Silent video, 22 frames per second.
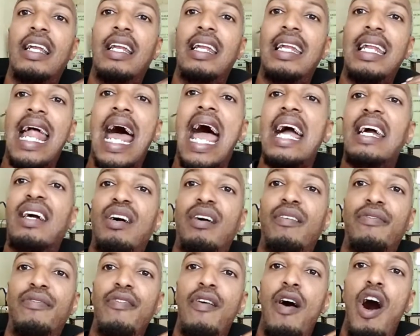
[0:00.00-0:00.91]
lack
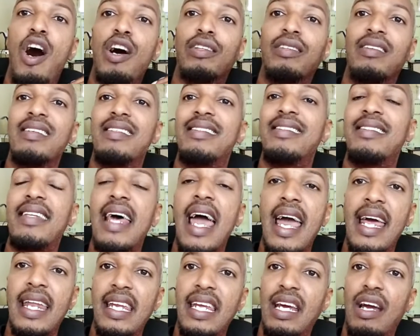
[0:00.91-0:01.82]
of
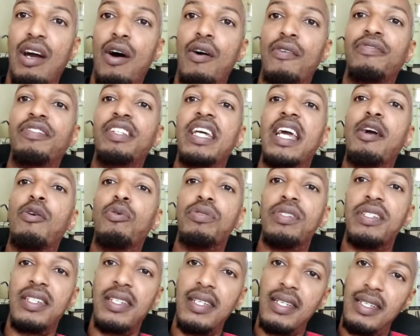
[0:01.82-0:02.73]
understanding of the
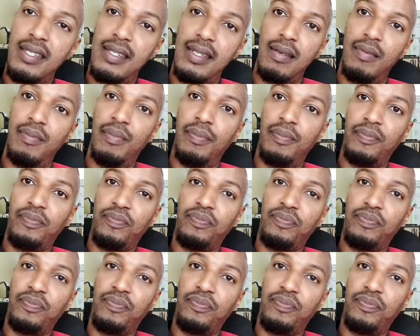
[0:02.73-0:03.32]
ecosystem.